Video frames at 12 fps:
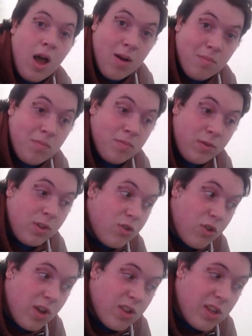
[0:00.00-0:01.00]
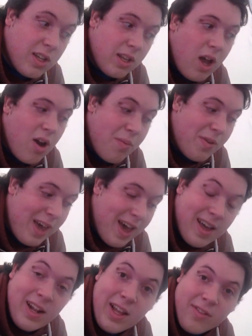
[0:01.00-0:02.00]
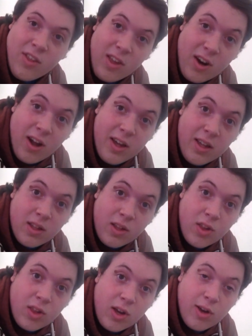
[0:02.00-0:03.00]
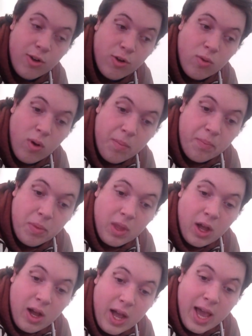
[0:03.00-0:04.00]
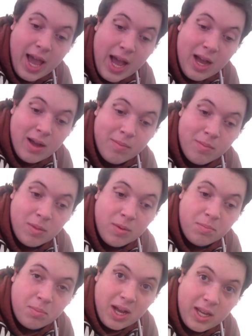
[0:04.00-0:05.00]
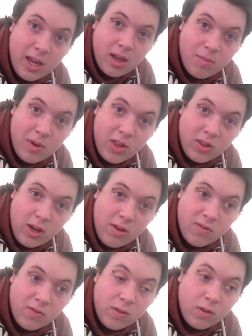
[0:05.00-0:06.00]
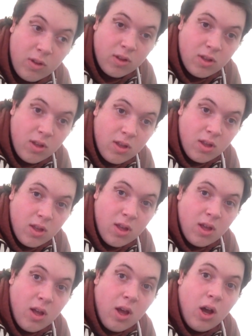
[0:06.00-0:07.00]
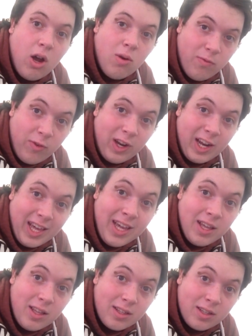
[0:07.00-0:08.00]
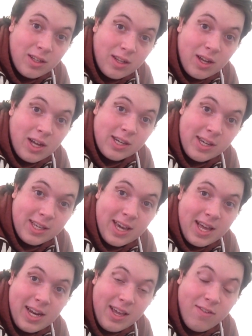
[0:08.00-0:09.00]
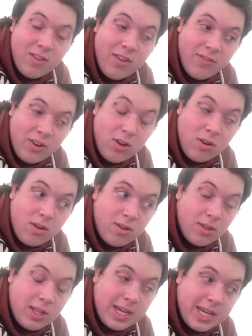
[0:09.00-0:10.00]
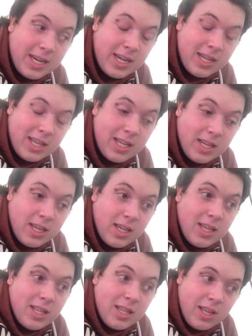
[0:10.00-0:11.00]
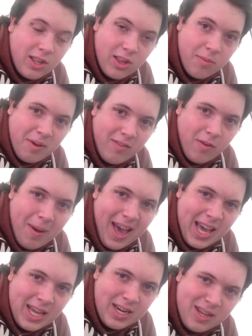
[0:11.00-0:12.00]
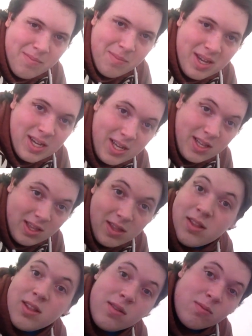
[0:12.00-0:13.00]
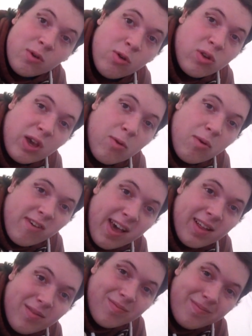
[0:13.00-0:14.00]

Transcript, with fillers: I'm trusting that I'll get a lift tonight, so I am picking up my stuff. Hopefully I can get a lift. If not, then this is a bit of a pain, but we'll deal with it.